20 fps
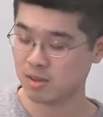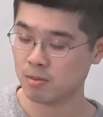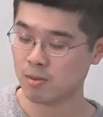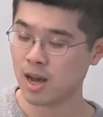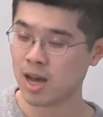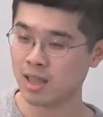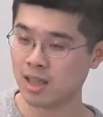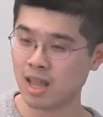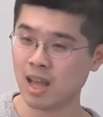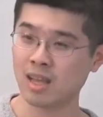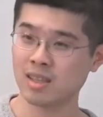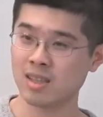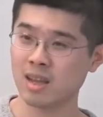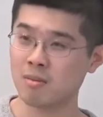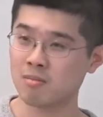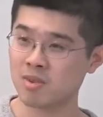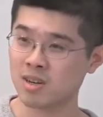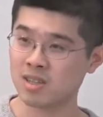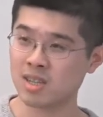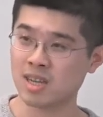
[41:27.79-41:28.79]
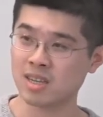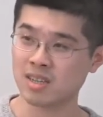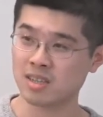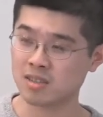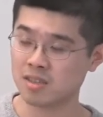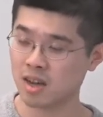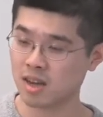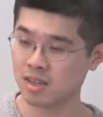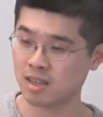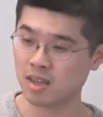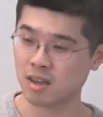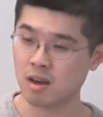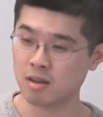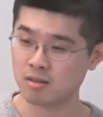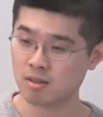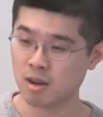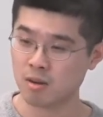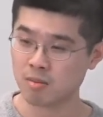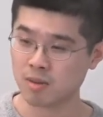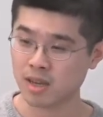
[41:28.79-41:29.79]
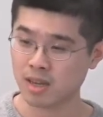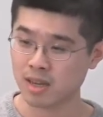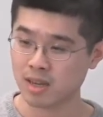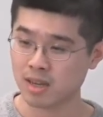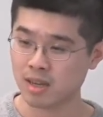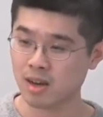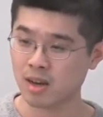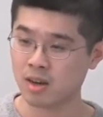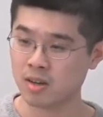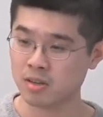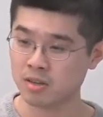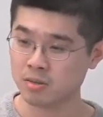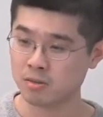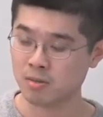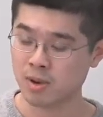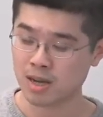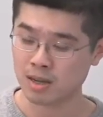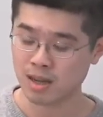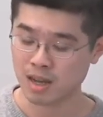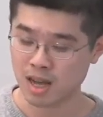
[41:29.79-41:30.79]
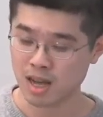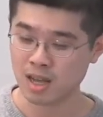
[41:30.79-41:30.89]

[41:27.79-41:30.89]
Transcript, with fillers: one number that is not in top K, or you uh,